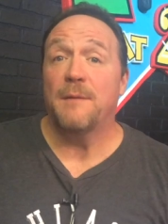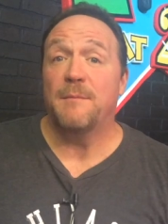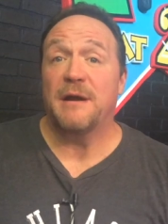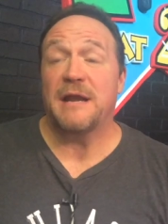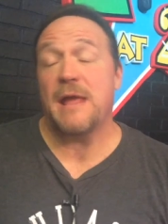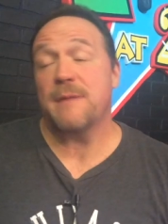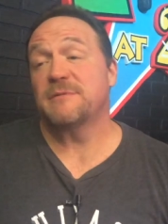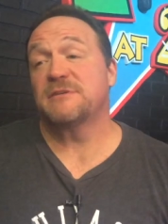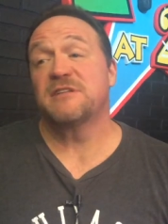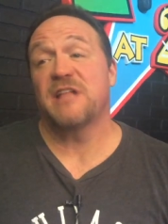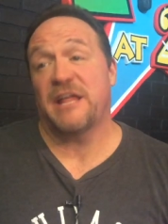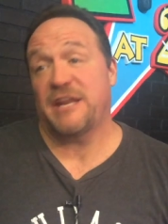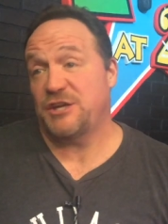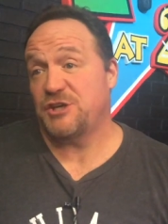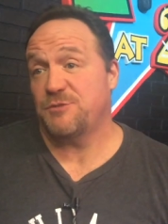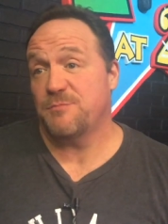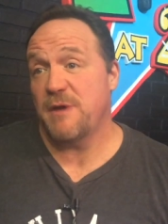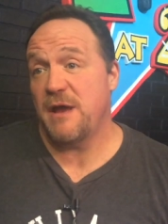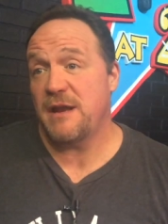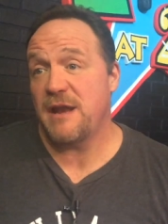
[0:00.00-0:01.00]
My name is Lenny
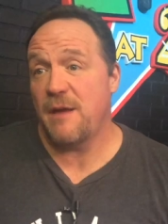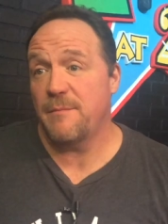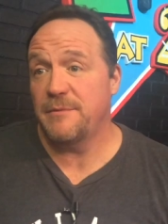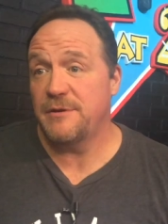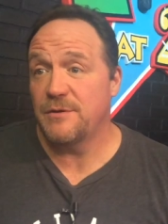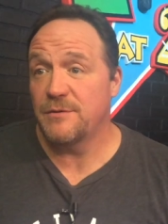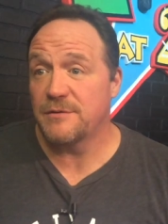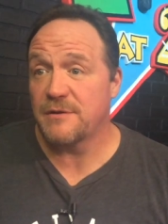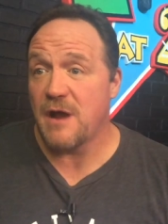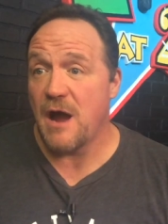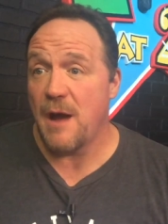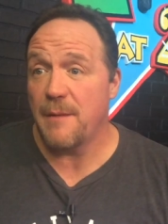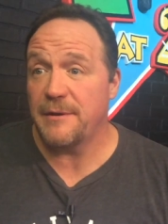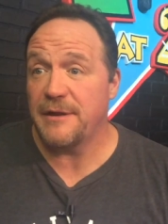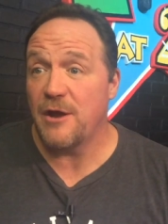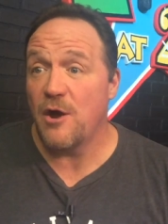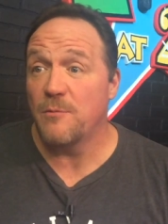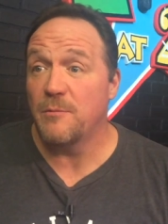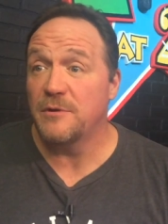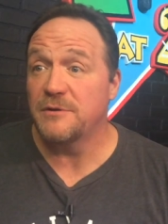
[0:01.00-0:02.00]
Schmidt. I've been doing
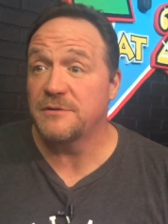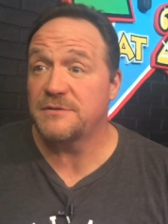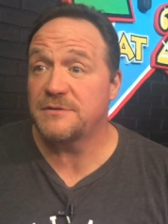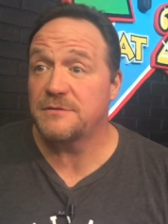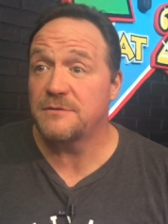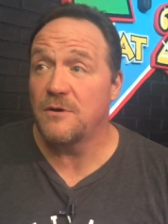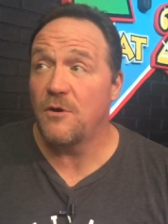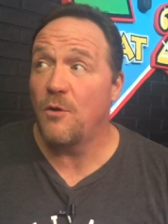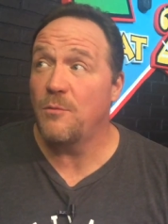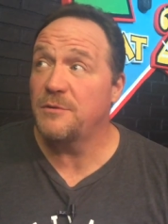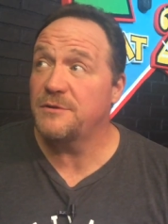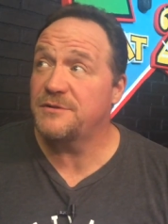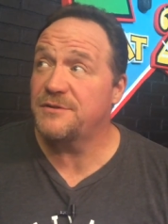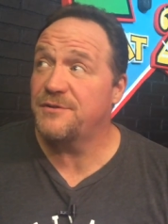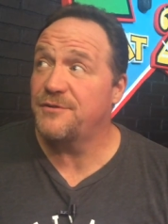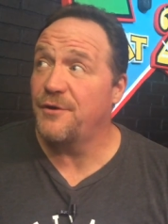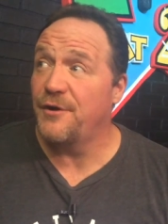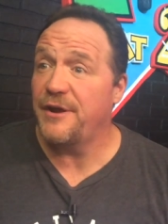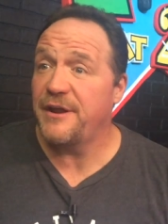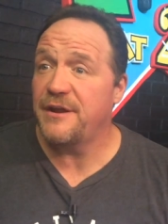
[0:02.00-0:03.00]
comedy almost
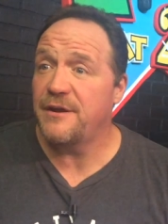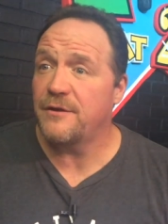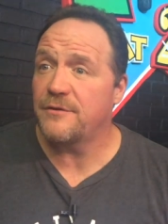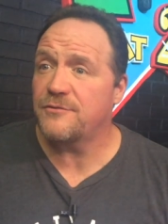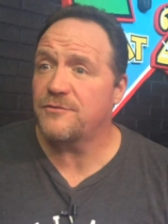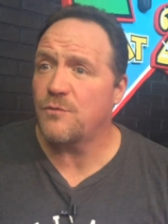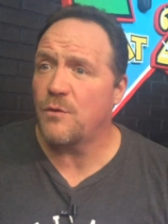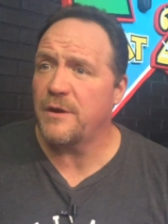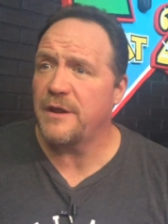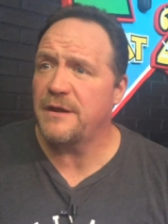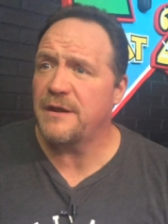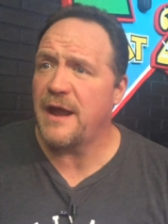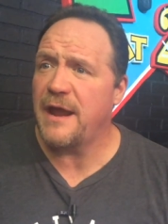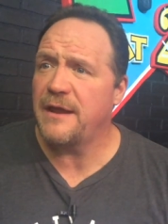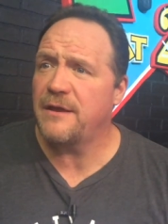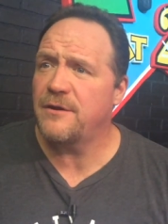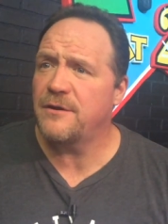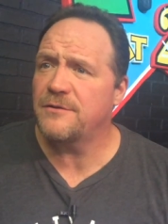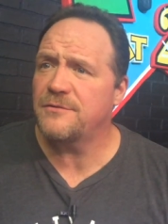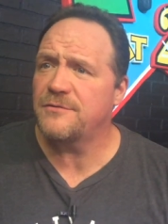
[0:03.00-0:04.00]
almost 30 years,
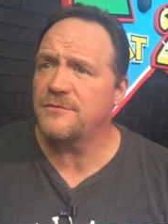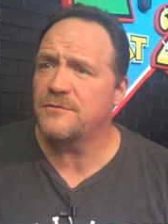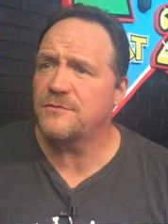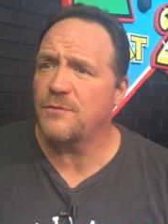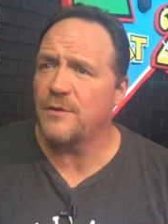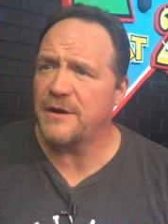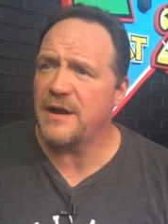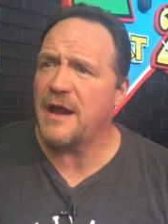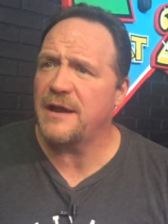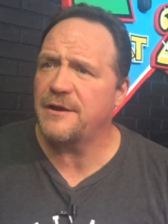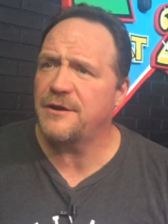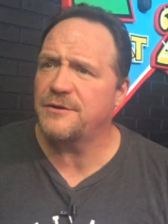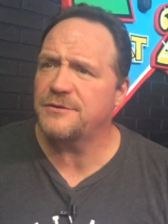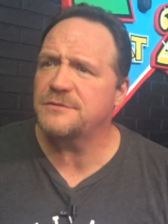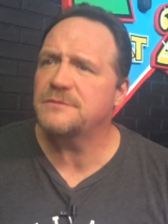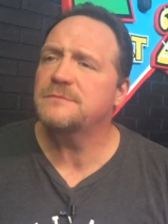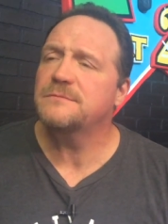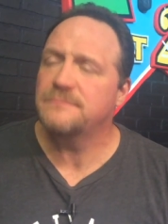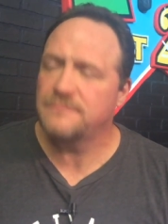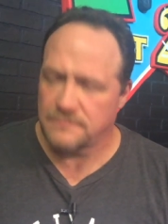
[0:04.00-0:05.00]
29 years, 29
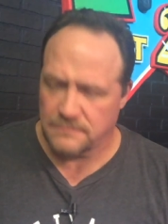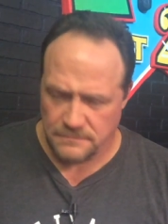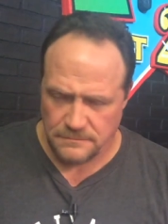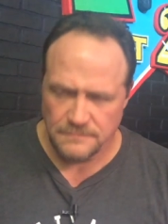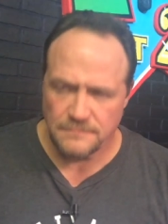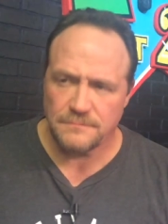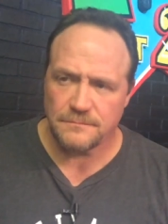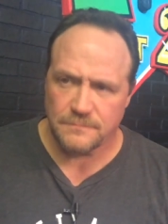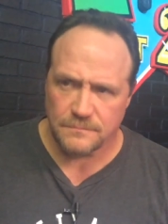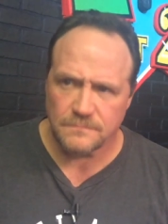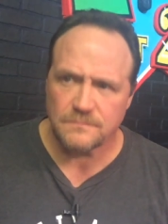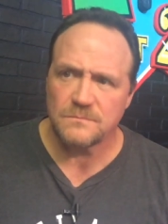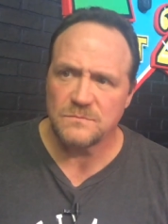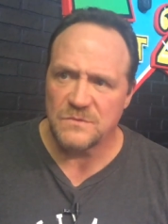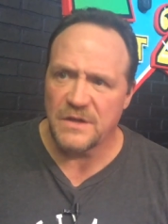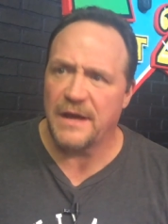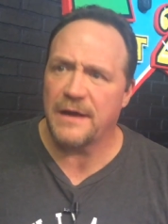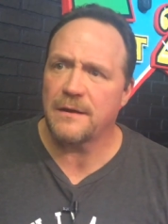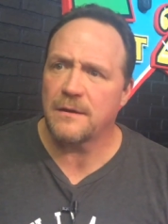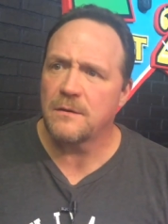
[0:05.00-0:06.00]
years. That's awesome.
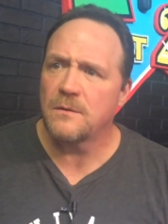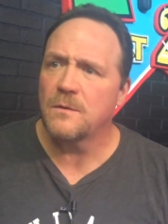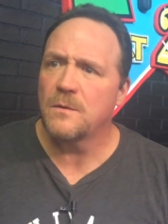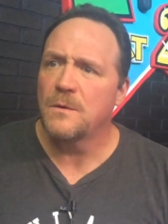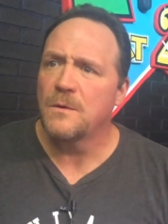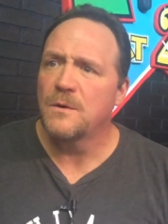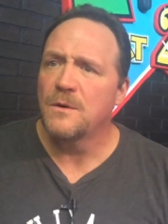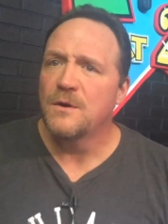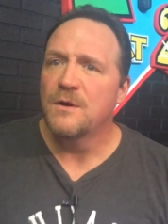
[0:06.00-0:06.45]
How'd you yeah. get started?